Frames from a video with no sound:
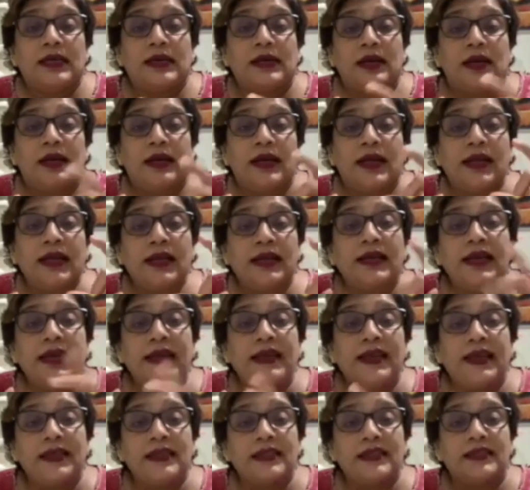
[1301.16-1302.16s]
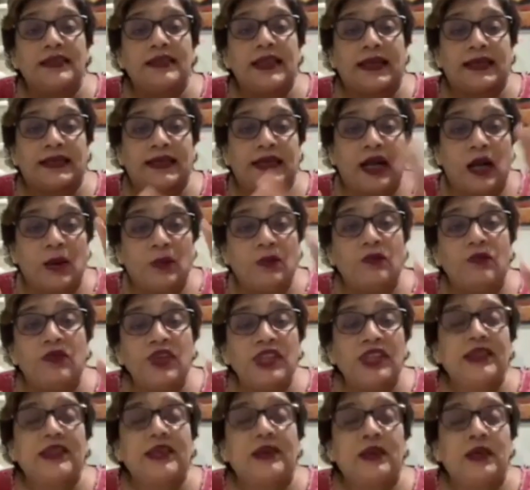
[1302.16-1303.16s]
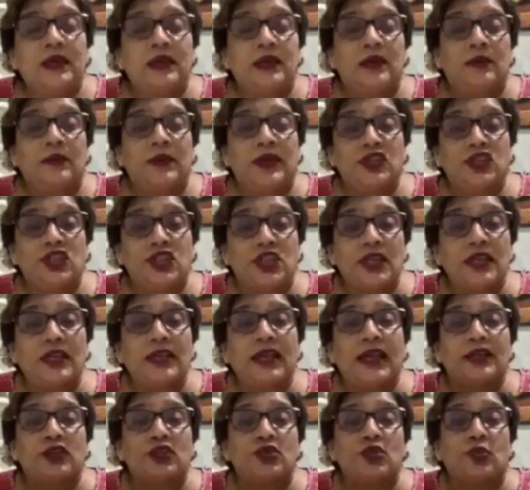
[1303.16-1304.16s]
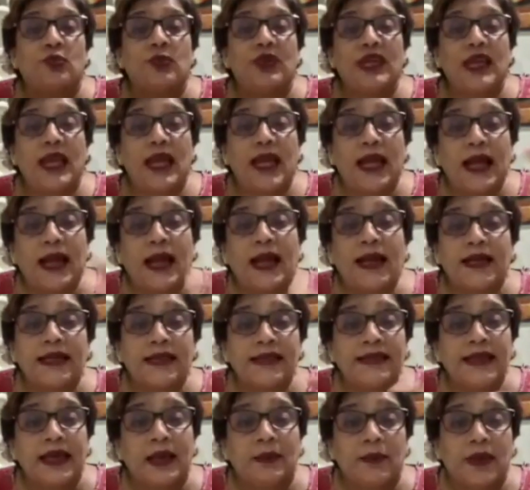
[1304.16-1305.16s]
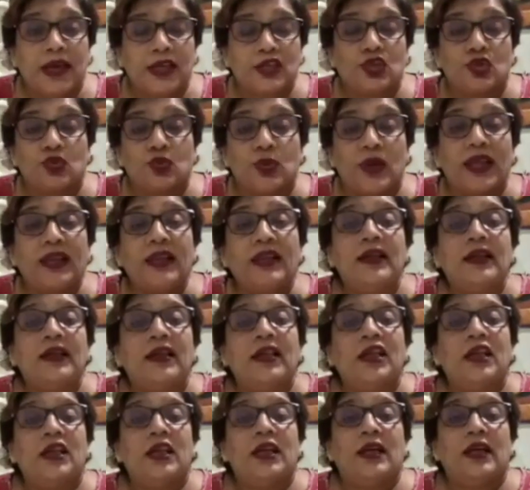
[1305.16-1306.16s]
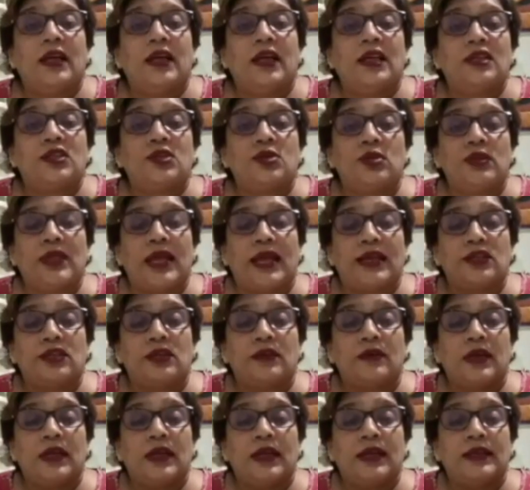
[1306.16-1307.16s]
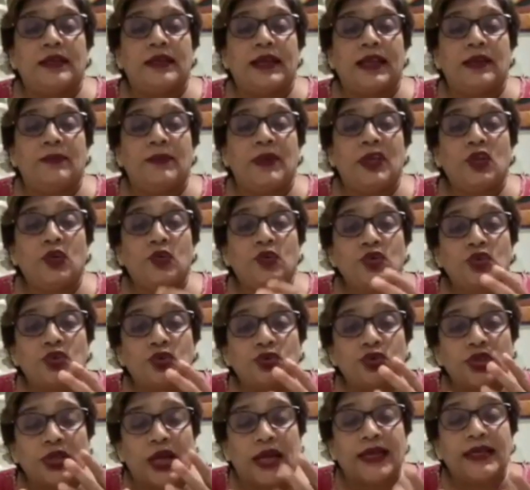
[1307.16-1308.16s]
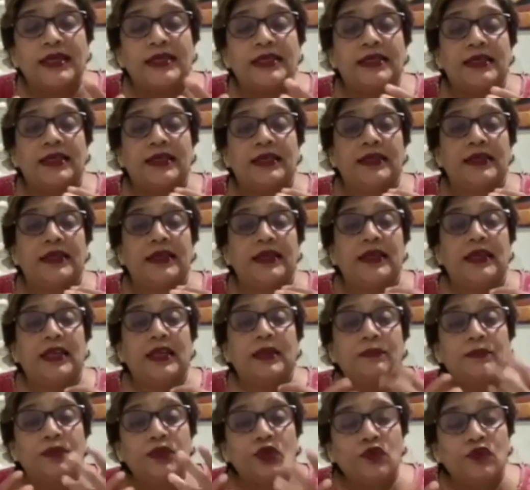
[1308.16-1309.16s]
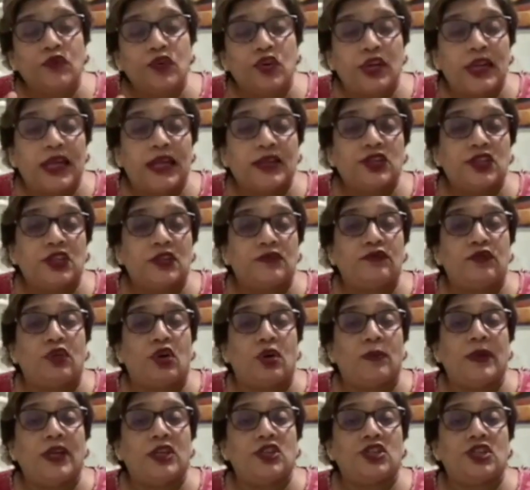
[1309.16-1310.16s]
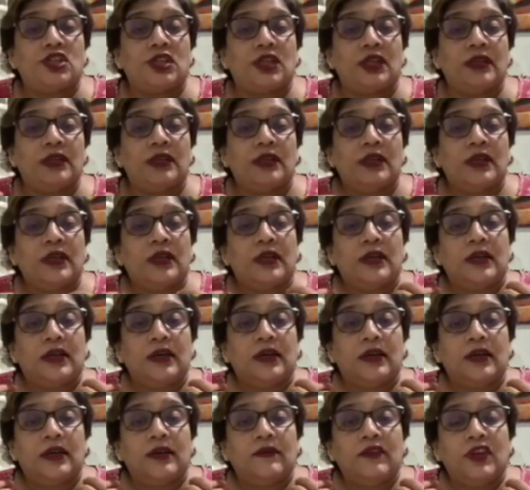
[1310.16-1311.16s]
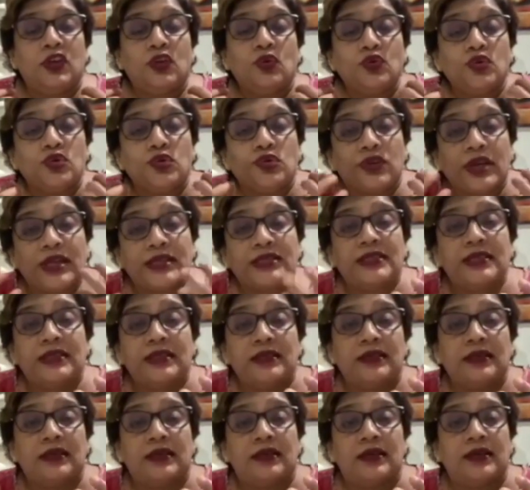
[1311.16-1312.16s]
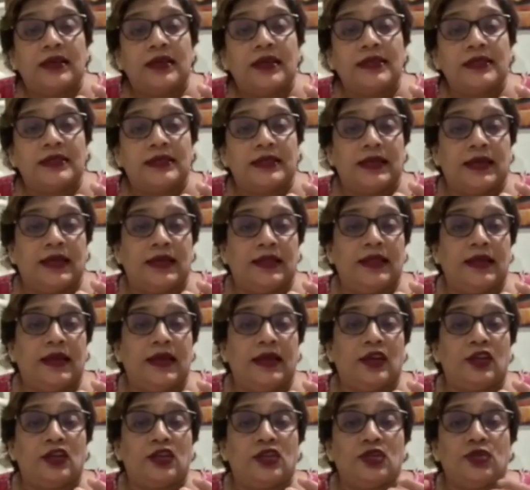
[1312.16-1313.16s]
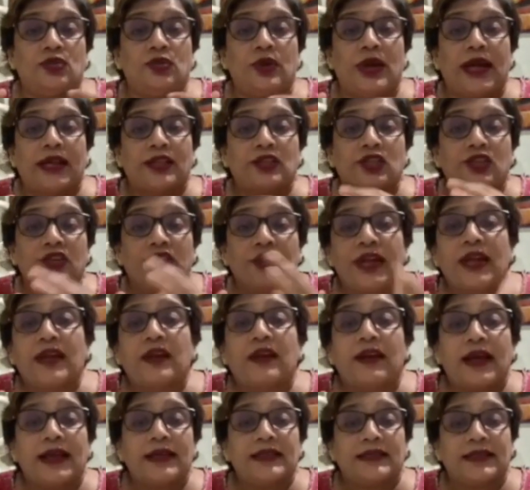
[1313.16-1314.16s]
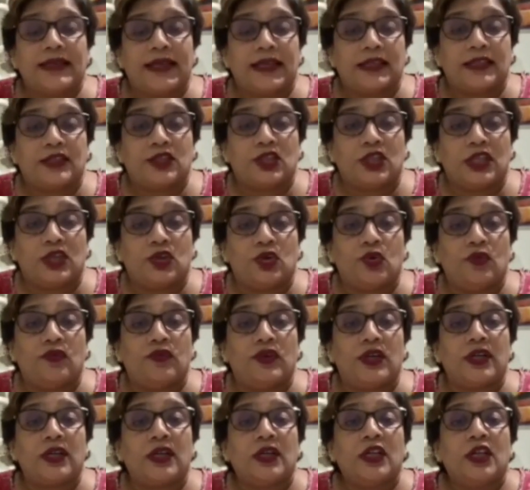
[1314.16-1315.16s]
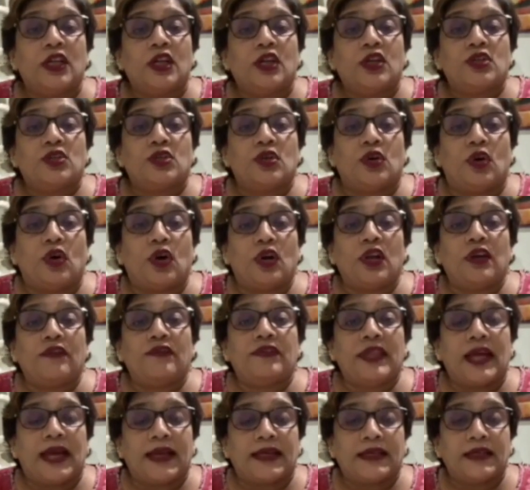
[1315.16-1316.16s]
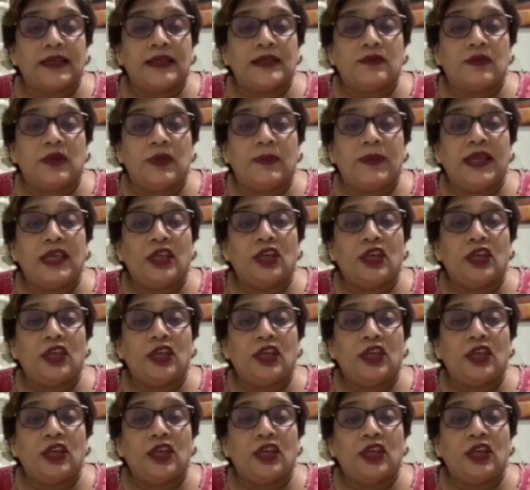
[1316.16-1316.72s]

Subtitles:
ingredients that come with the machine, and so we add them as well, so that it can be used to tighten, improve collagen formation. We use retin is there to actually regularize cell turnover. So all of that will be